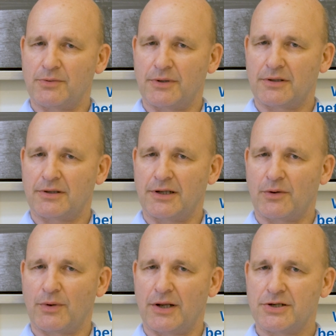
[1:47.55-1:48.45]
with
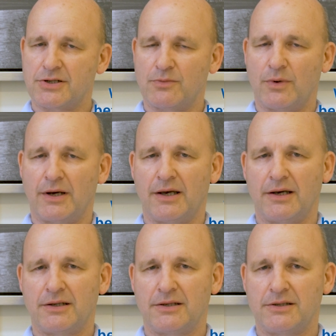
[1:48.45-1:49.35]
liquidation,
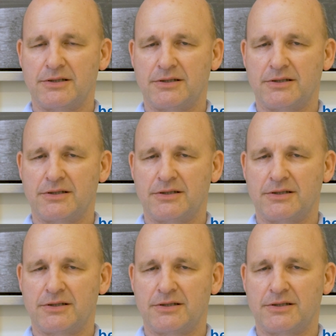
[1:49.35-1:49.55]
where